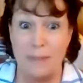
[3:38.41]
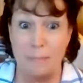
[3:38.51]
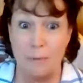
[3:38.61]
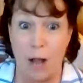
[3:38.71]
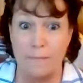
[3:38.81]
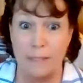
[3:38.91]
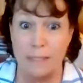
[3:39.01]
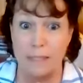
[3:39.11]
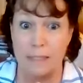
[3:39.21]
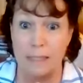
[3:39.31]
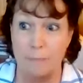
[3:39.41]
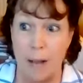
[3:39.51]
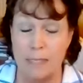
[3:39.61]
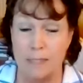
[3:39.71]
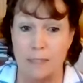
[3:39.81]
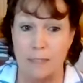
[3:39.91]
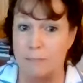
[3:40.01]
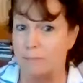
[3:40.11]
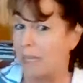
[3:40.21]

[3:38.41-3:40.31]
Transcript: the prophets, the apostles.